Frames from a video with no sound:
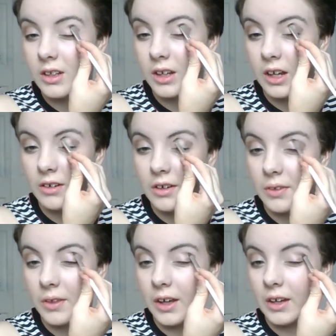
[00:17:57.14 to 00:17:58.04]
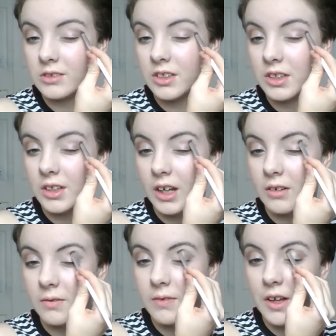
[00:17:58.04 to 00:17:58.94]
and everything just
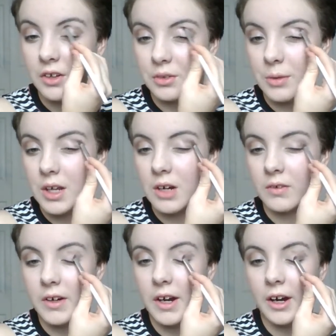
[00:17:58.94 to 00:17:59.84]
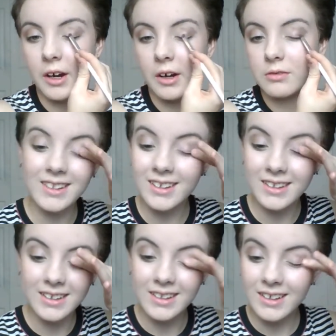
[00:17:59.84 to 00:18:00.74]
kind of fails me over here.
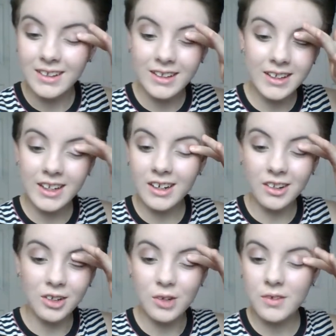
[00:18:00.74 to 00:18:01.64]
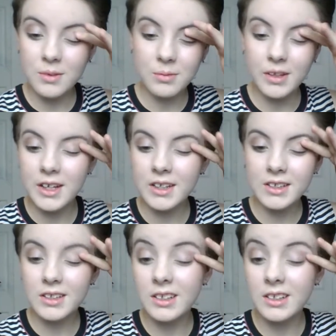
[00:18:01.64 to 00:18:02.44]
Get it all over the place.